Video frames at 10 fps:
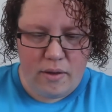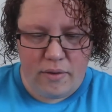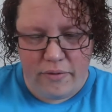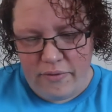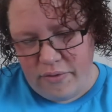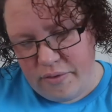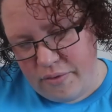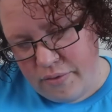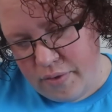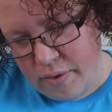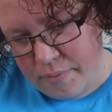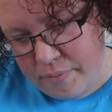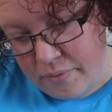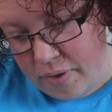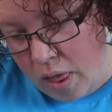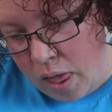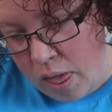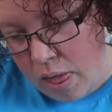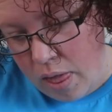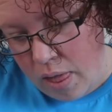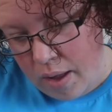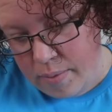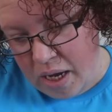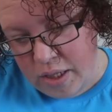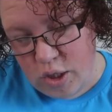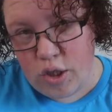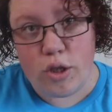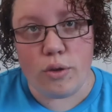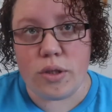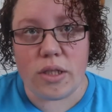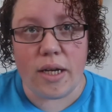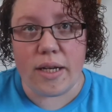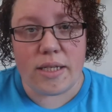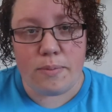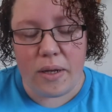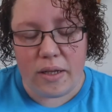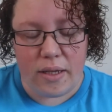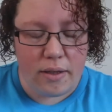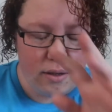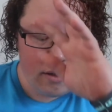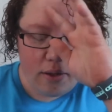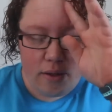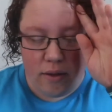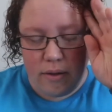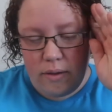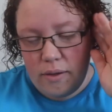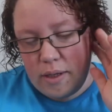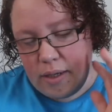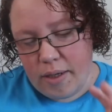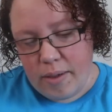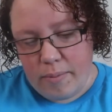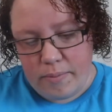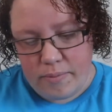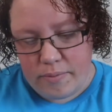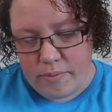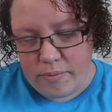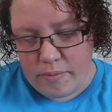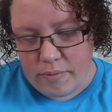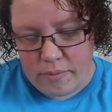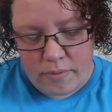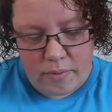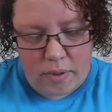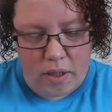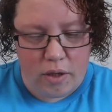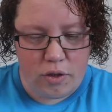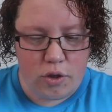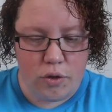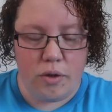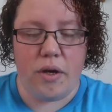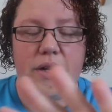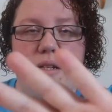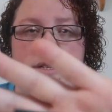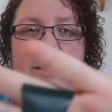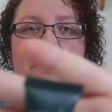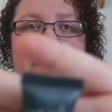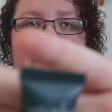v v I mean, I'm so stuck at spelling. Um, I'll show you guys anyway.